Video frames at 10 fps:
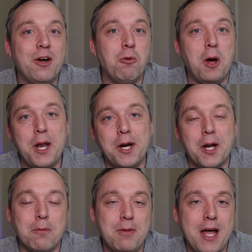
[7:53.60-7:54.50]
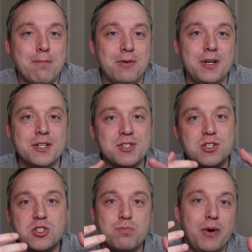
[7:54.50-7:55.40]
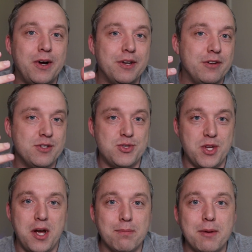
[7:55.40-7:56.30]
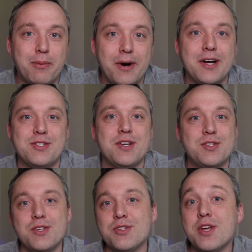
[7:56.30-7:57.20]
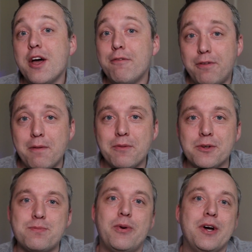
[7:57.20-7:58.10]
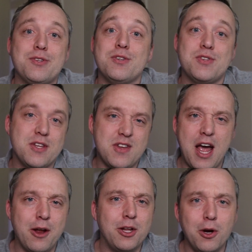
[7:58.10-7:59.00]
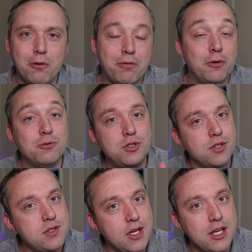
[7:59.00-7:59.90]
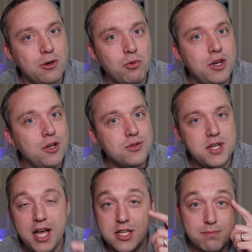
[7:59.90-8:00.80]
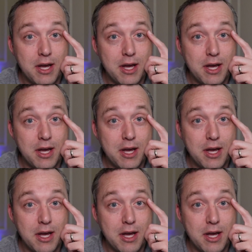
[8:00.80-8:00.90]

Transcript: what ended up happening is it spawned zombie processes. From those processes, I'd go through just like in Windows Task